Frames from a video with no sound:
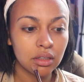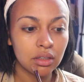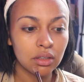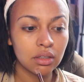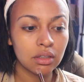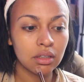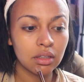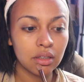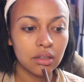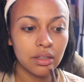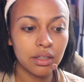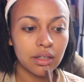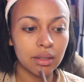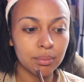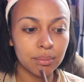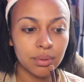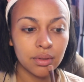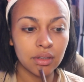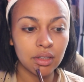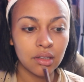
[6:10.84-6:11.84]
Or the
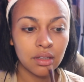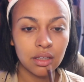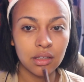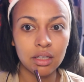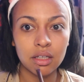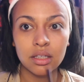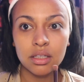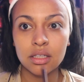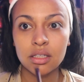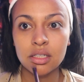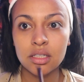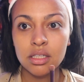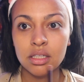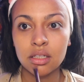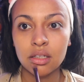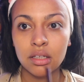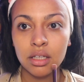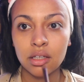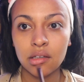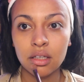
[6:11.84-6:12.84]
lip, like this.
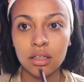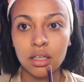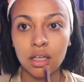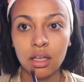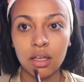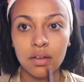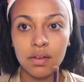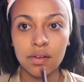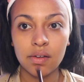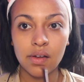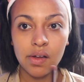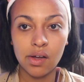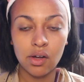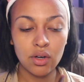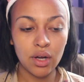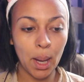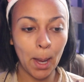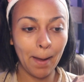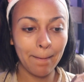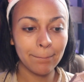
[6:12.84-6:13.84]

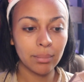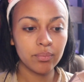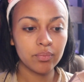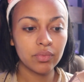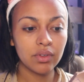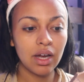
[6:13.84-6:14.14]
Okay.